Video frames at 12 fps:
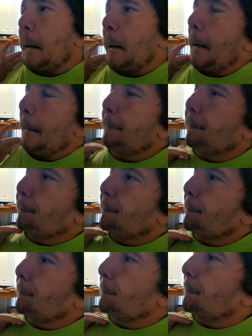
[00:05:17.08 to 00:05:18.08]
I
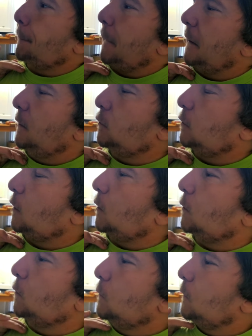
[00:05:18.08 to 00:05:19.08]
don't
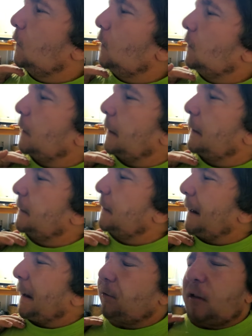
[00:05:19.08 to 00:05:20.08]
know. Like
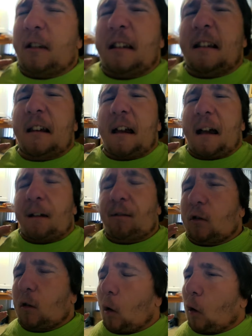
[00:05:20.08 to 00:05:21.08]

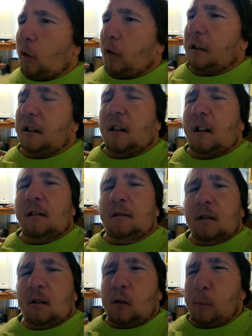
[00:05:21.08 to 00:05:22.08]
after all this is
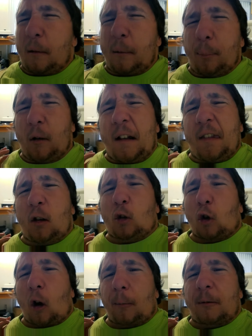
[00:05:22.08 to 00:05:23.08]
done, do people get their
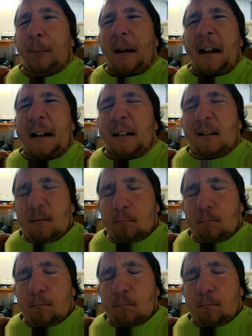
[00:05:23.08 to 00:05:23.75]
jobs back?